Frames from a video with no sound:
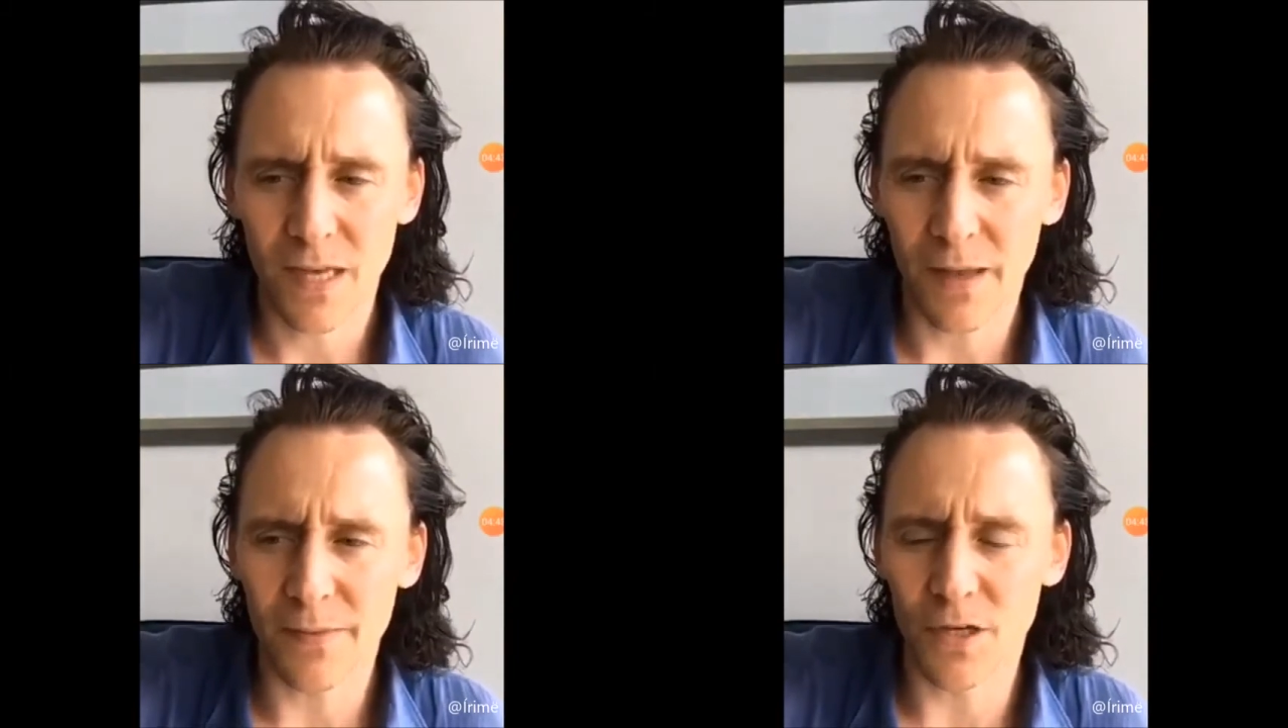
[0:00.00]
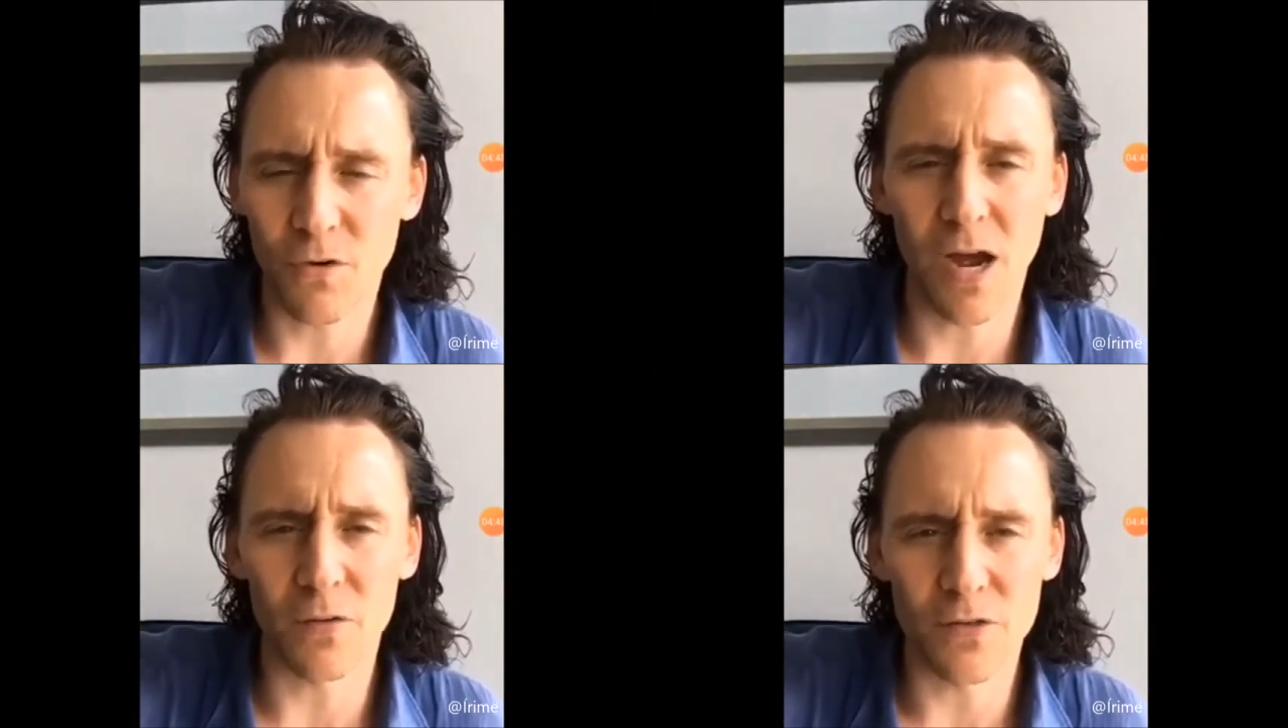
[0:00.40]
and the
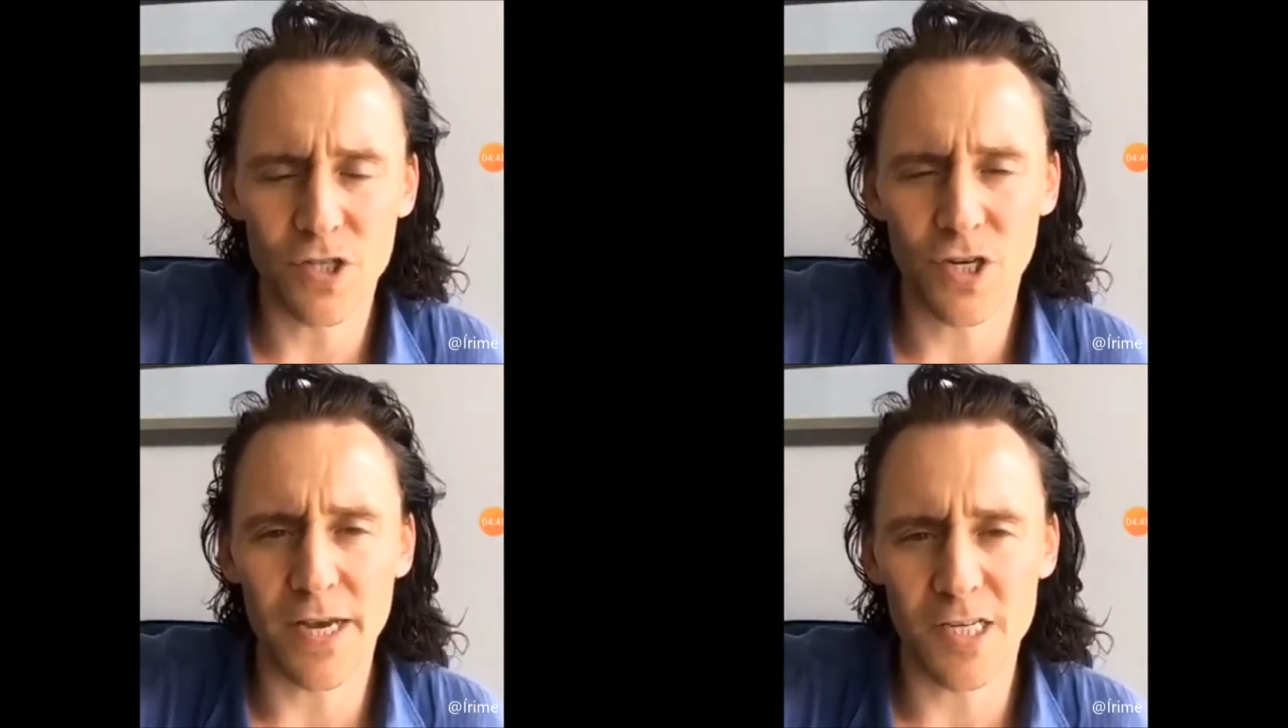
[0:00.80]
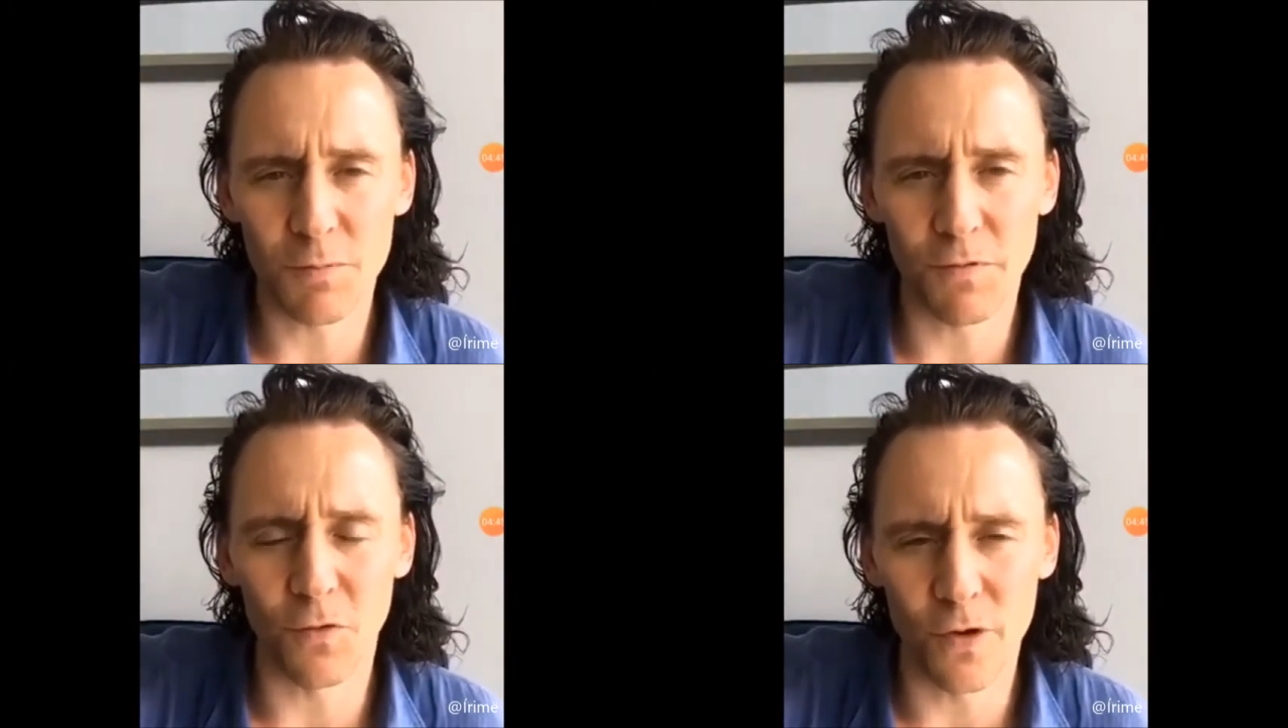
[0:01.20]
ground shakes
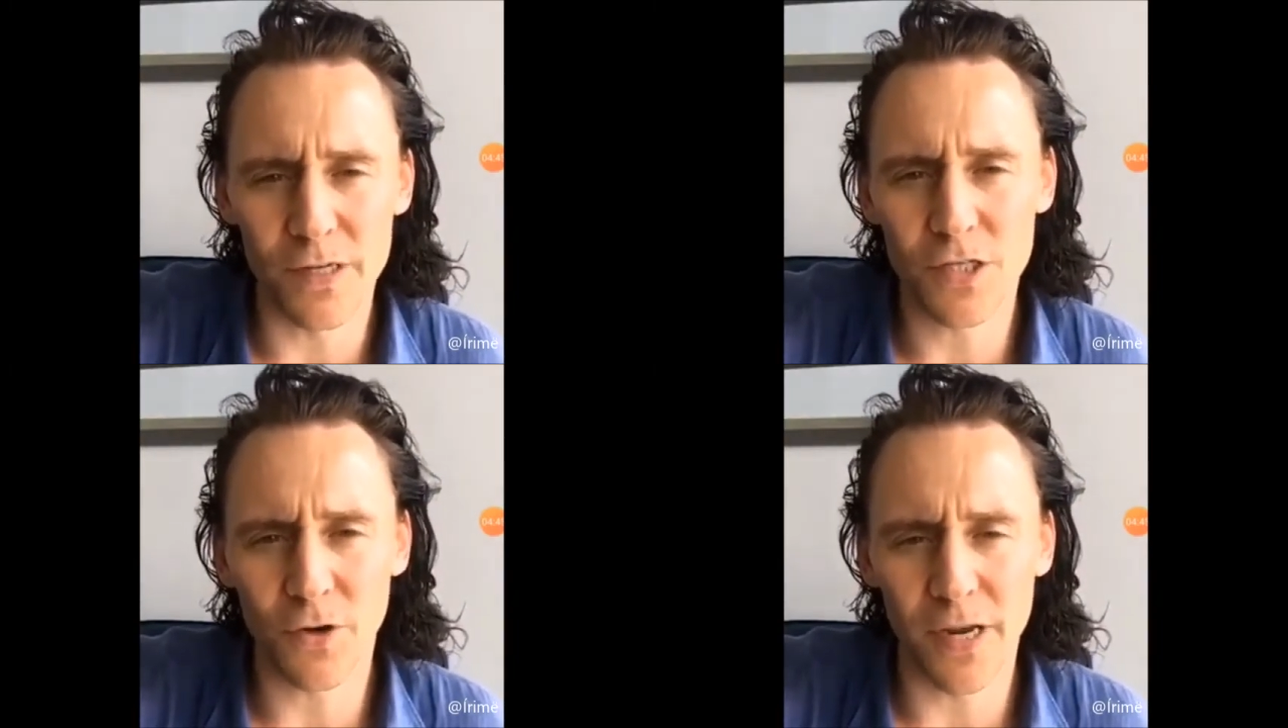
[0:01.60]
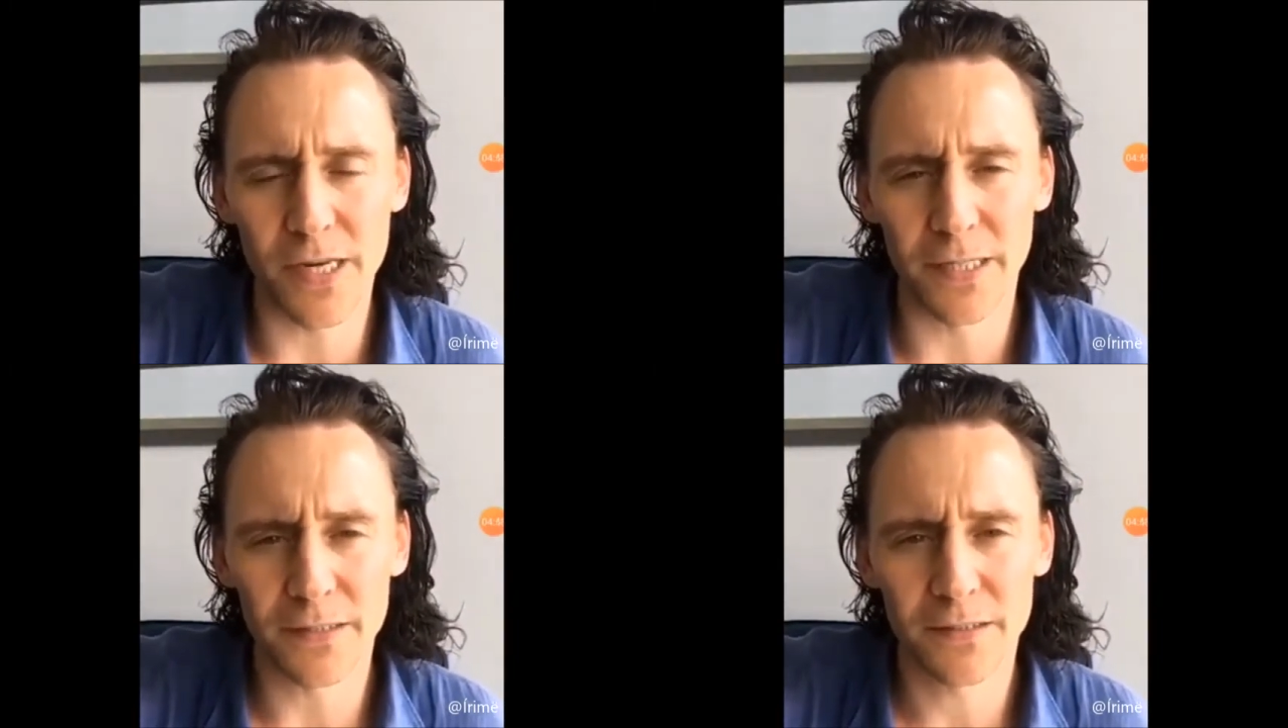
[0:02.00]
before his
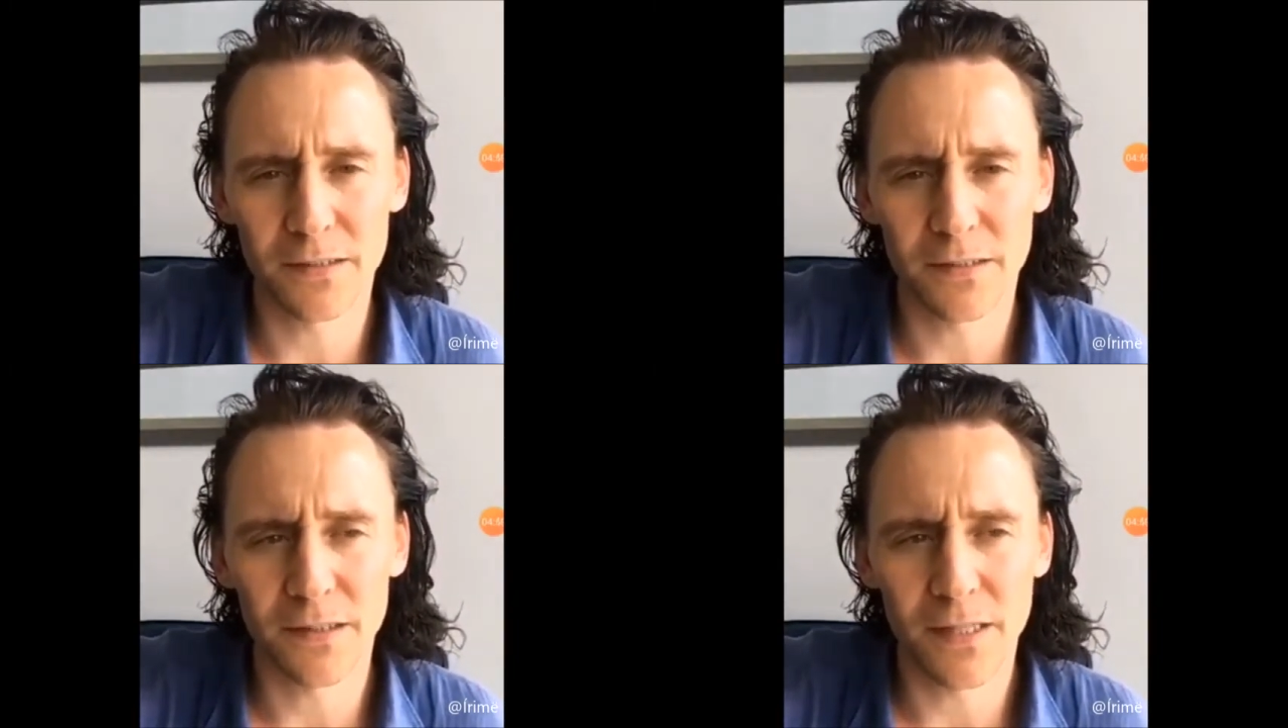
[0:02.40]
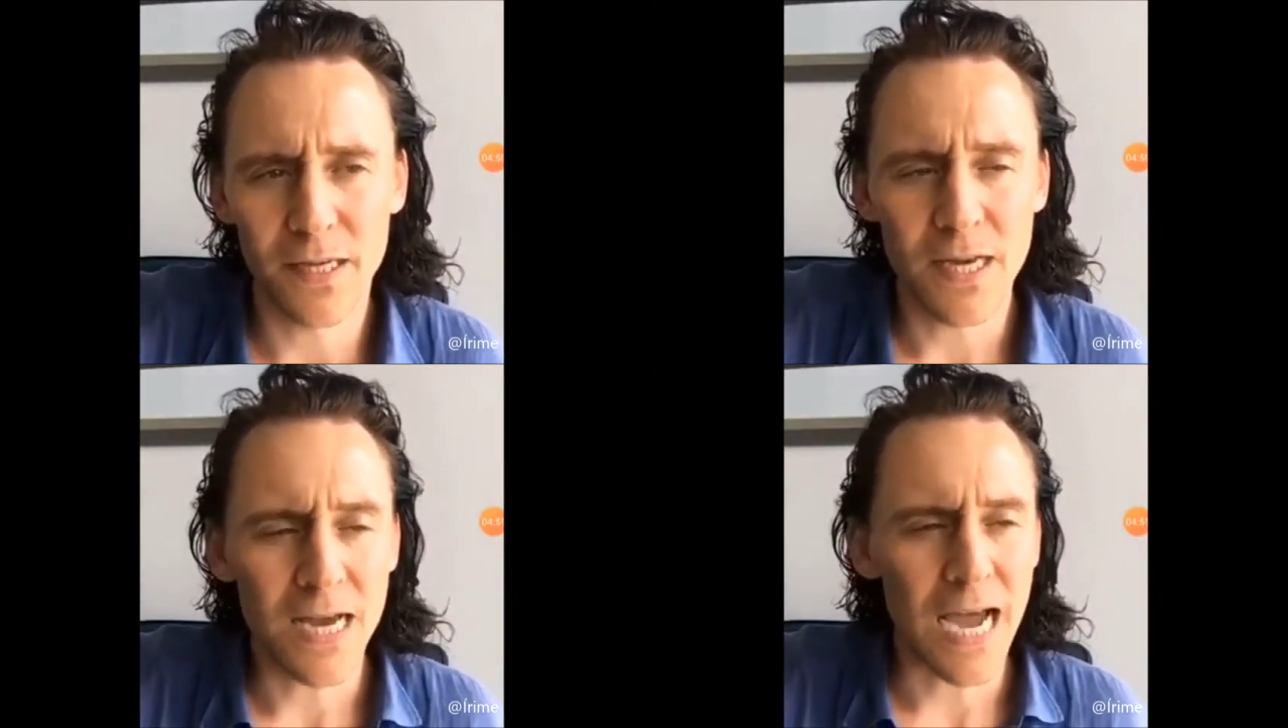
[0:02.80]
treading. Yeah.